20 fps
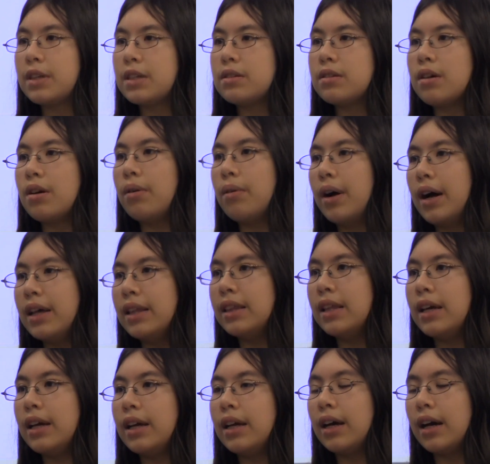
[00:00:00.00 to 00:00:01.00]
So I
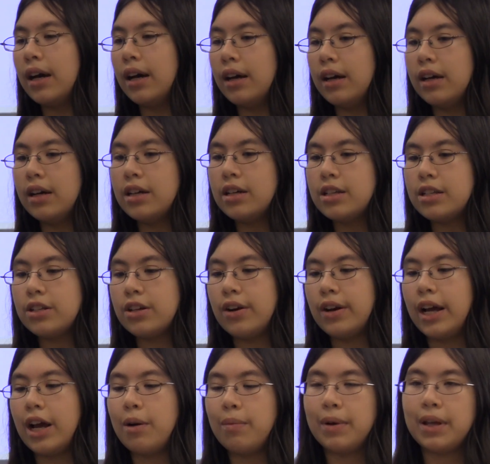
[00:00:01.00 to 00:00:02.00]
think uh,
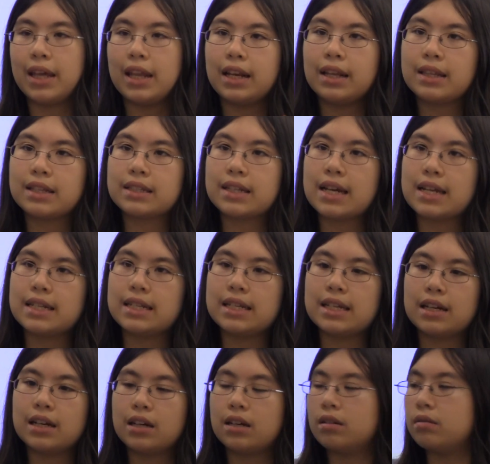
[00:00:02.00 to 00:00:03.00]
starting out by getting this
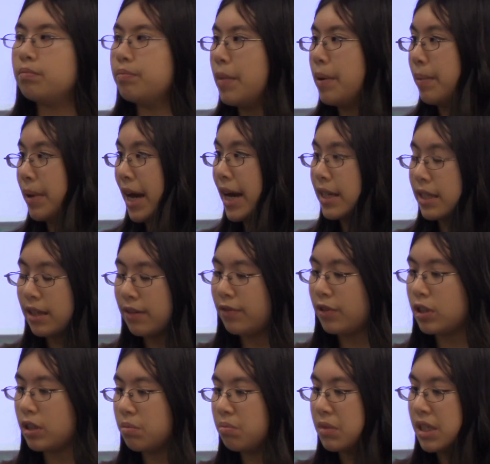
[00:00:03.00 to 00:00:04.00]
idea, maybe asking
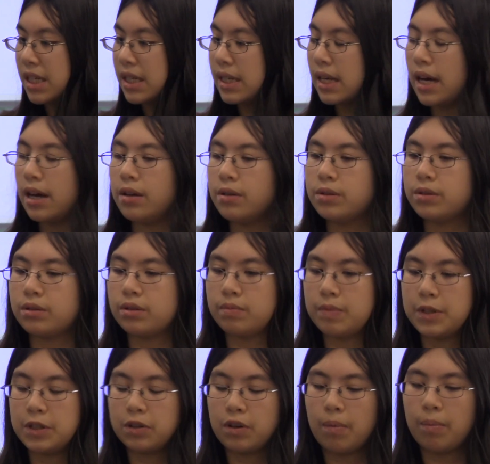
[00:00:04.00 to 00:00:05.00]
for some details or
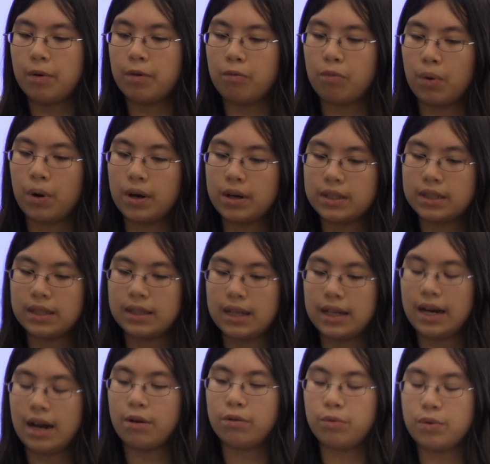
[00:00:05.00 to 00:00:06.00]
some descriptive words, and
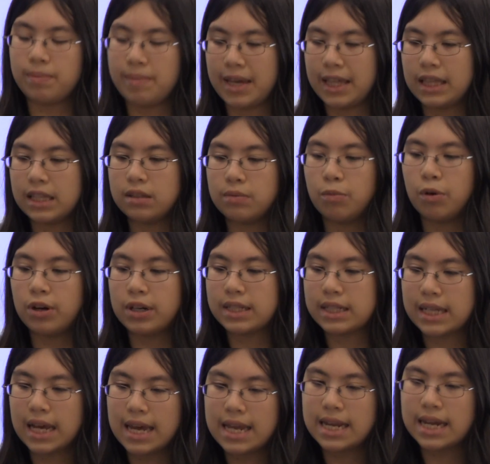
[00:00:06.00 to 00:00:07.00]
then how do we make this more
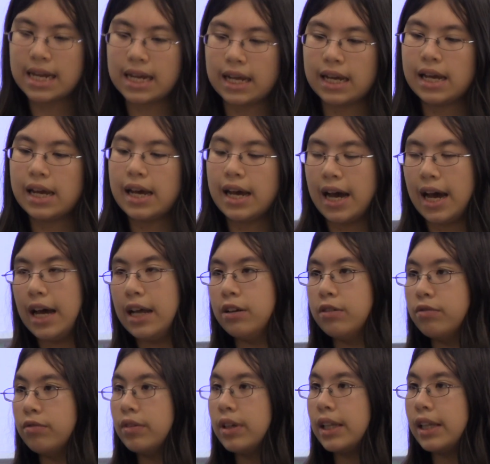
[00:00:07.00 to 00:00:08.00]
exciting, and
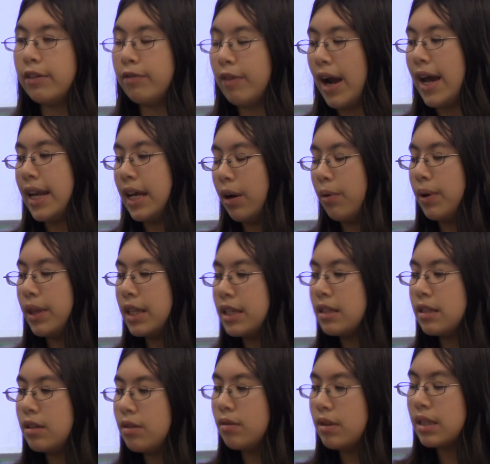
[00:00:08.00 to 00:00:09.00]
really writing it with the
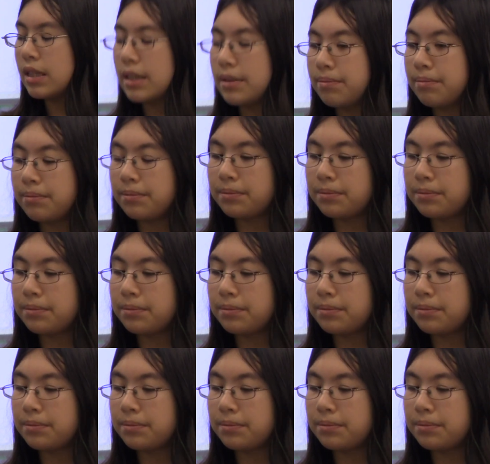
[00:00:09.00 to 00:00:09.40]
students.